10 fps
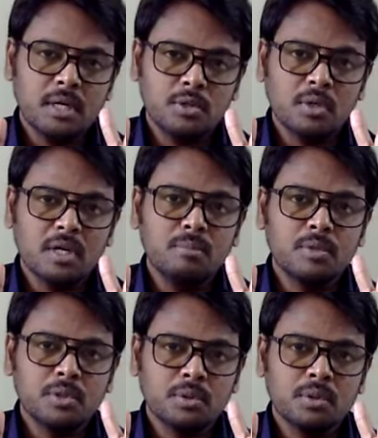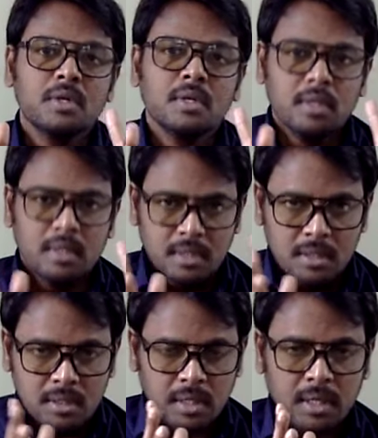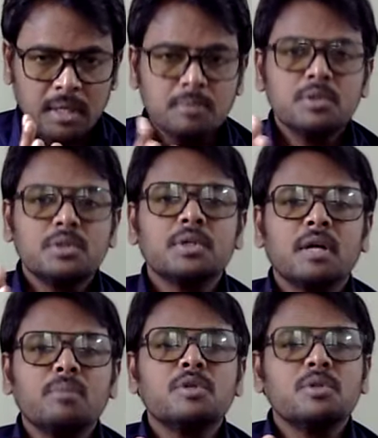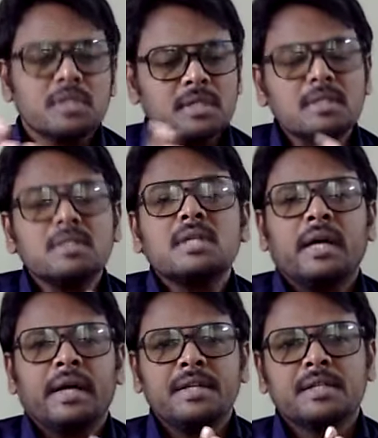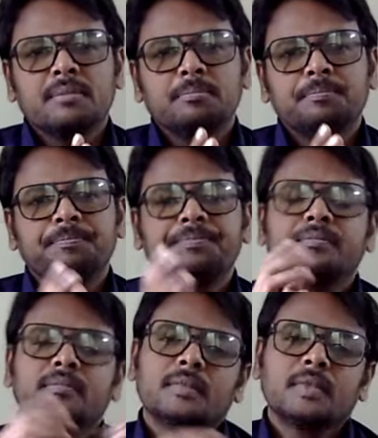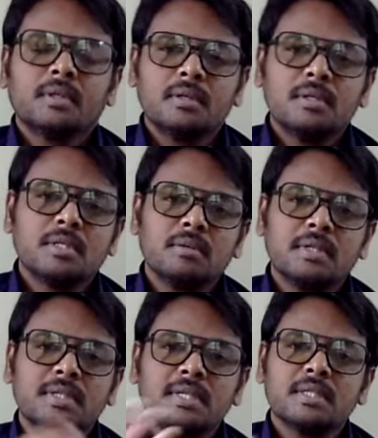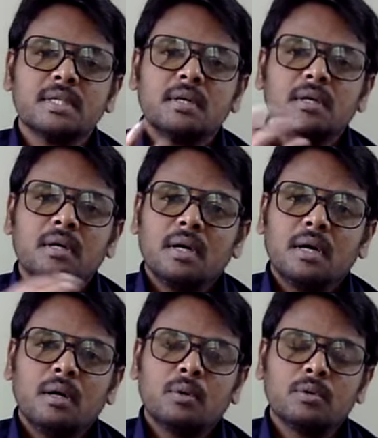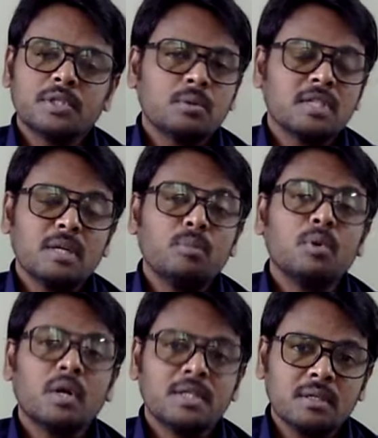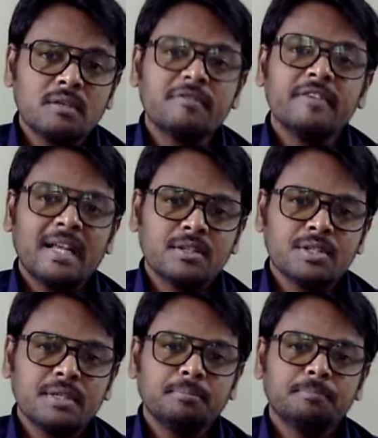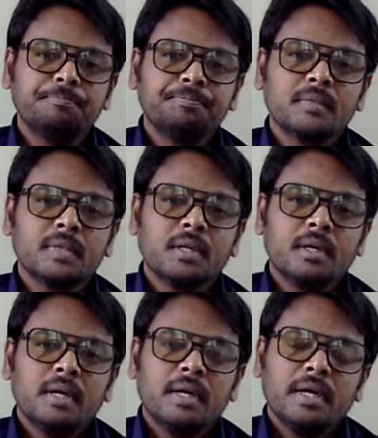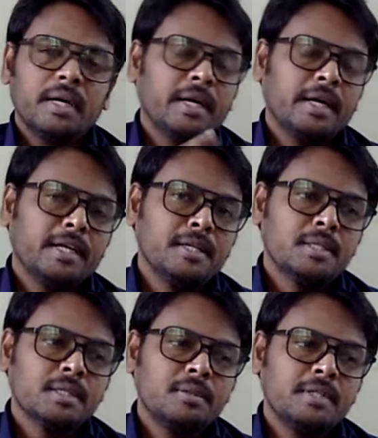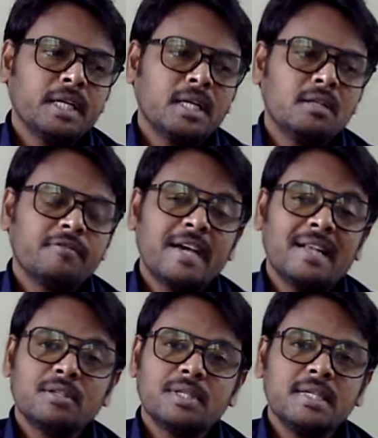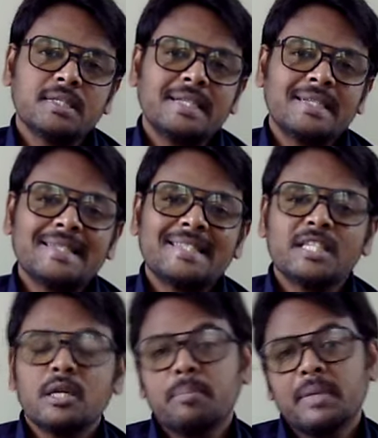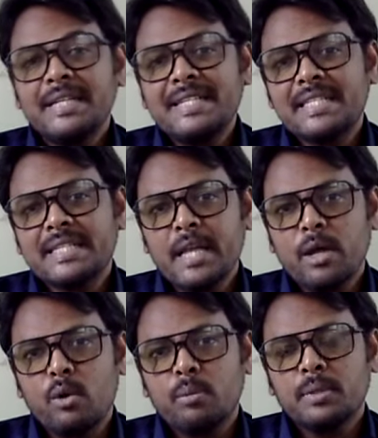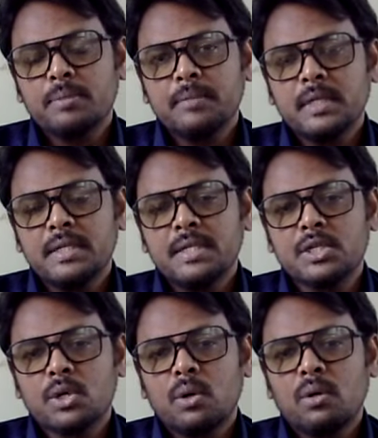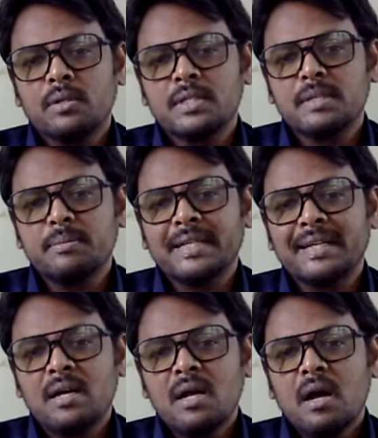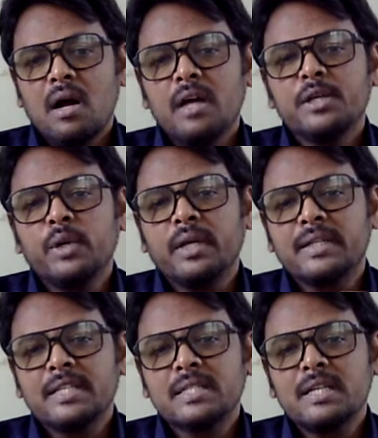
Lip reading: to come to to come to certain side. So this is also some logical fallacy. And another fallacy is that a slippery slope, that is called something like arguing that